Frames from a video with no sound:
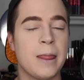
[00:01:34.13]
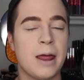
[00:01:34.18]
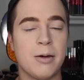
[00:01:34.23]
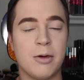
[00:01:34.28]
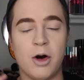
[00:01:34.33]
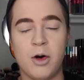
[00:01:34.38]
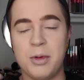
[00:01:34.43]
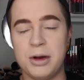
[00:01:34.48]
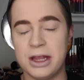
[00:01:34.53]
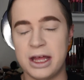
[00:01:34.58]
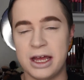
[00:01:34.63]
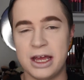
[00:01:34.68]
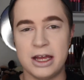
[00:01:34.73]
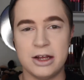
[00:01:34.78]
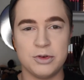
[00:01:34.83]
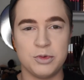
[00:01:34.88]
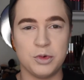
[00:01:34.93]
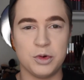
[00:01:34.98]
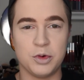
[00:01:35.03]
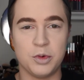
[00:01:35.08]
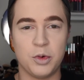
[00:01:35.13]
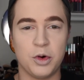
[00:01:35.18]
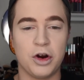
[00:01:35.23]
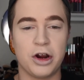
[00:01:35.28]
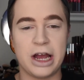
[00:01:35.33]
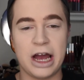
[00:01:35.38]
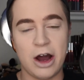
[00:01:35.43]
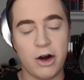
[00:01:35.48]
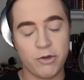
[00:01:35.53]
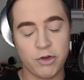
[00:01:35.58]
I'm hoping that it will
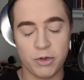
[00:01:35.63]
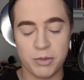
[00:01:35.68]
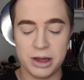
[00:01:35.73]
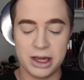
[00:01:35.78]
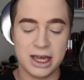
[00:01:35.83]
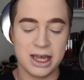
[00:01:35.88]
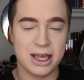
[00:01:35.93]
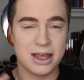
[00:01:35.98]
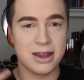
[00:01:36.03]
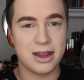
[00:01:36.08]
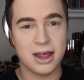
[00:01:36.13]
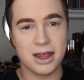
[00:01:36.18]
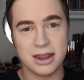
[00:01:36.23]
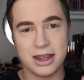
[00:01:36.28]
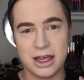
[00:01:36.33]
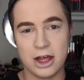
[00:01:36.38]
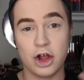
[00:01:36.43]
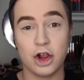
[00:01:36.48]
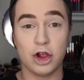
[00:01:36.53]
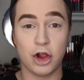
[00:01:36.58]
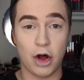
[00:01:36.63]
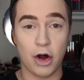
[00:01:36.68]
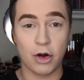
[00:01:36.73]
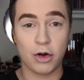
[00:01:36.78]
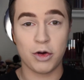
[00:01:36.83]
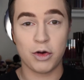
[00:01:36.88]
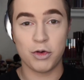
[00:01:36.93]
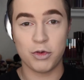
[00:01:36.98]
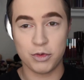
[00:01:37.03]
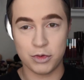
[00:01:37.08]
work out for me in the
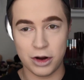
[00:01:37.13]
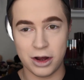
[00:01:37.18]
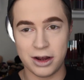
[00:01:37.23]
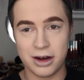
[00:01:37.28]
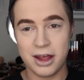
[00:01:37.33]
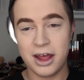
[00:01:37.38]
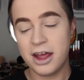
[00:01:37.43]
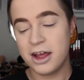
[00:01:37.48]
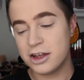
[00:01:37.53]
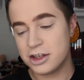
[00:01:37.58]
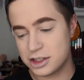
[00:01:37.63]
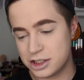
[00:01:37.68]
long run.